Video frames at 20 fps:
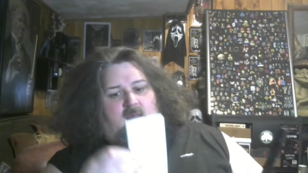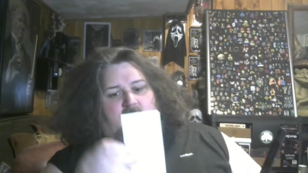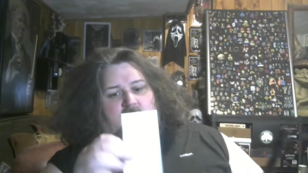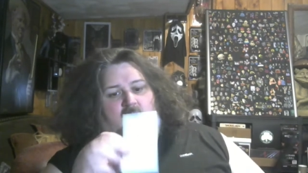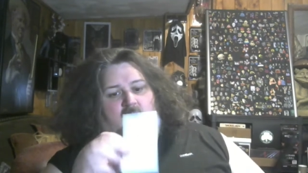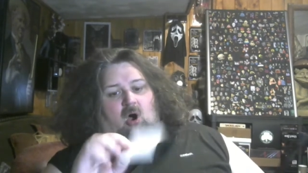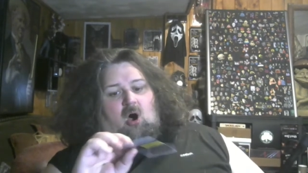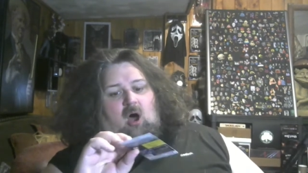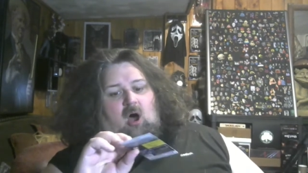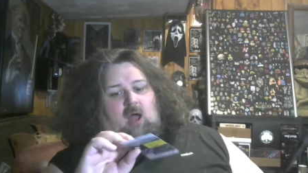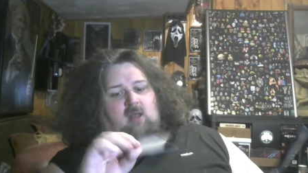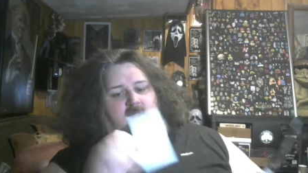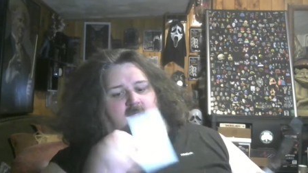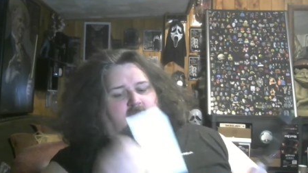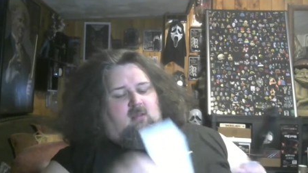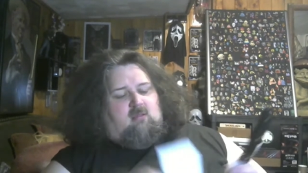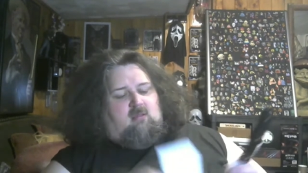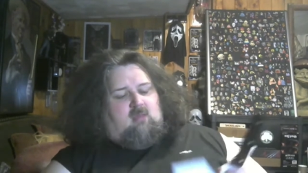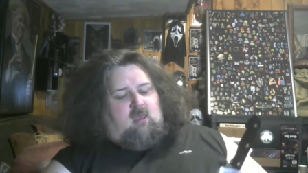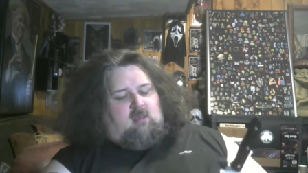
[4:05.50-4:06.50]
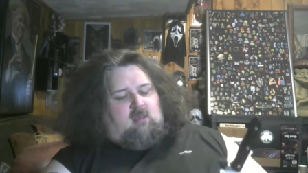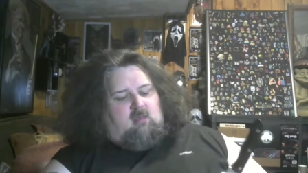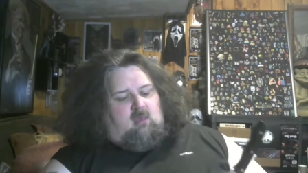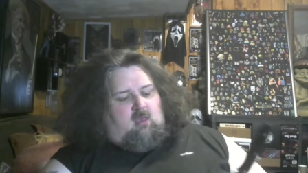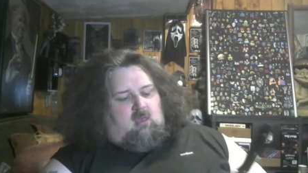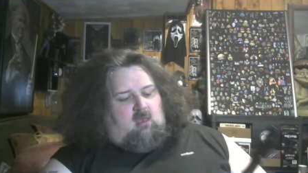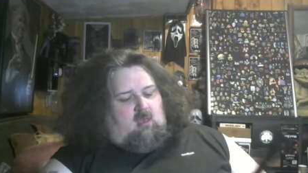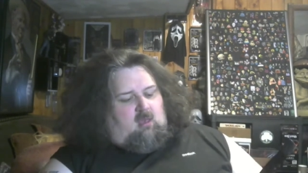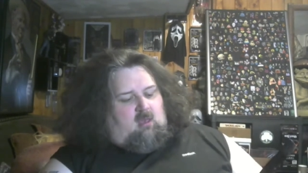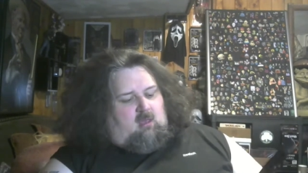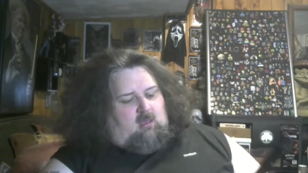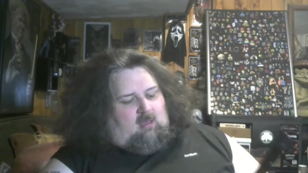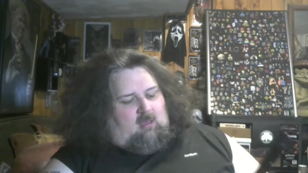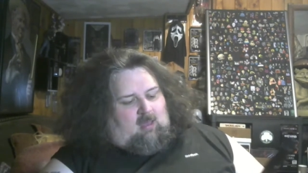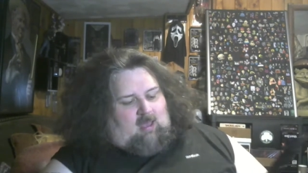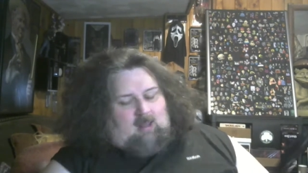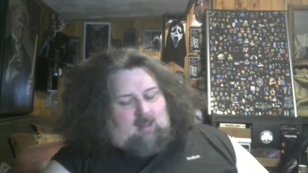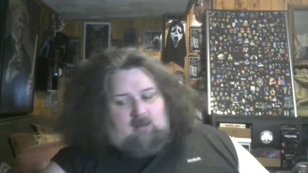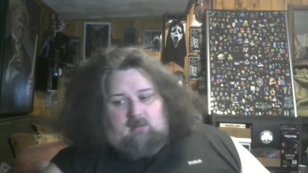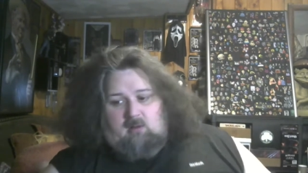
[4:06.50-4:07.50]
cards, these things,
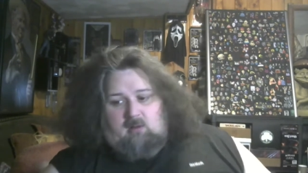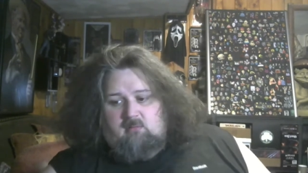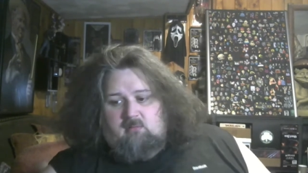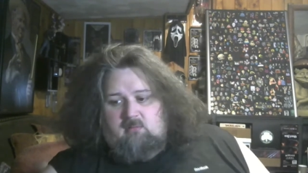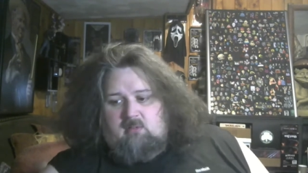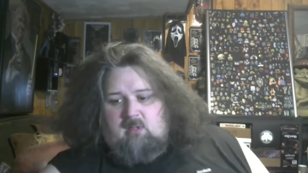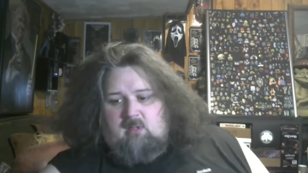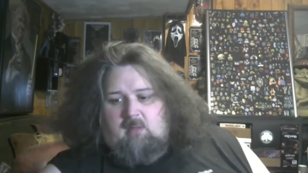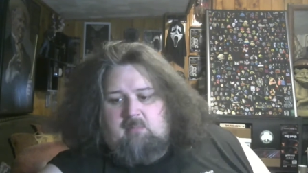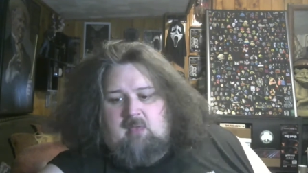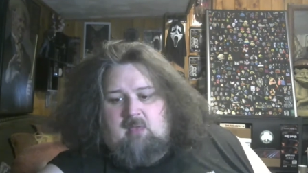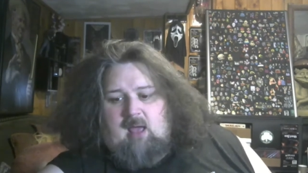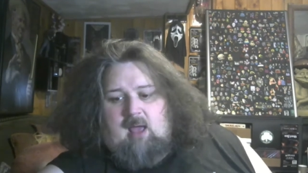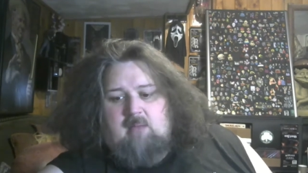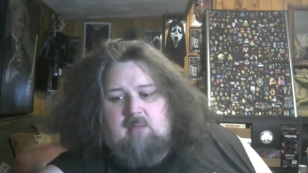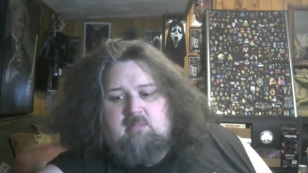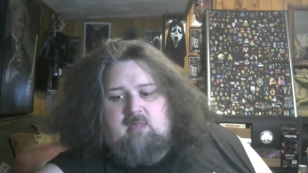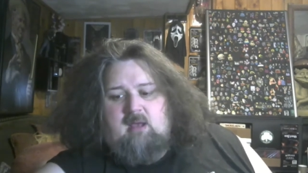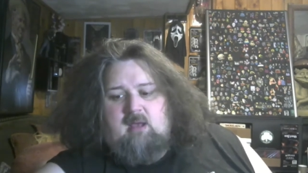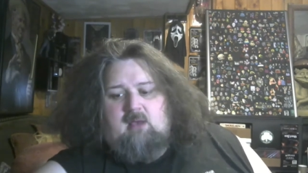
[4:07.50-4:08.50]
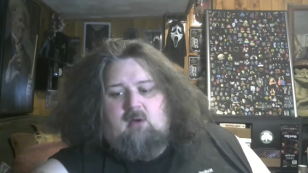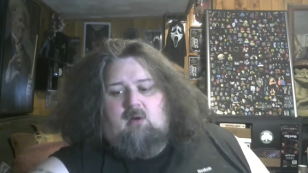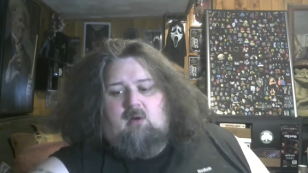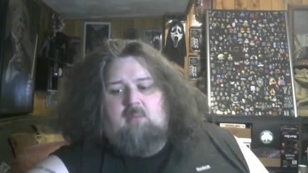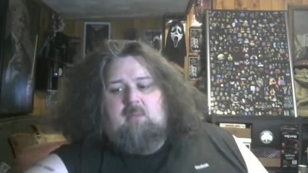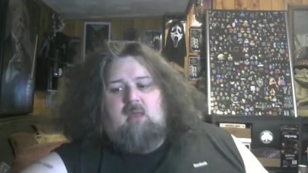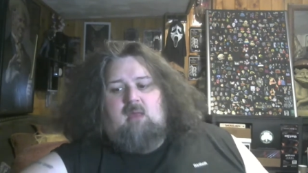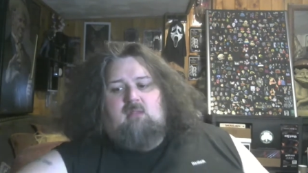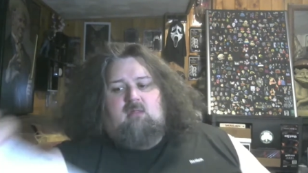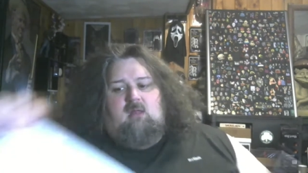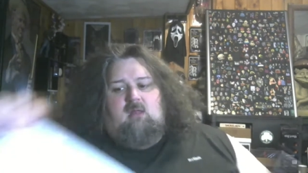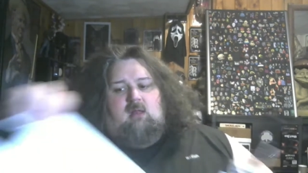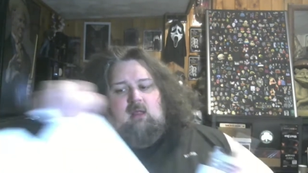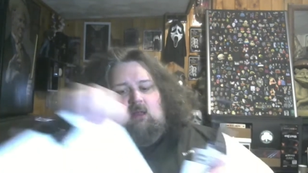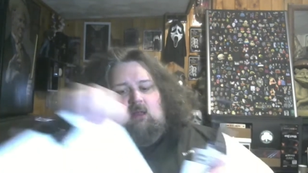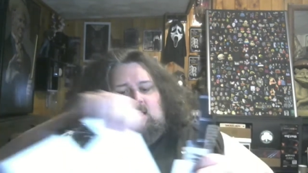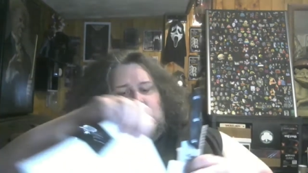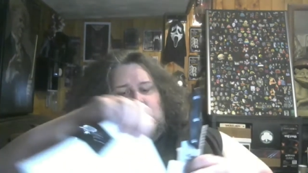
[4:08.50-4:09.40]
I don't know. Sometimes they go missing, and it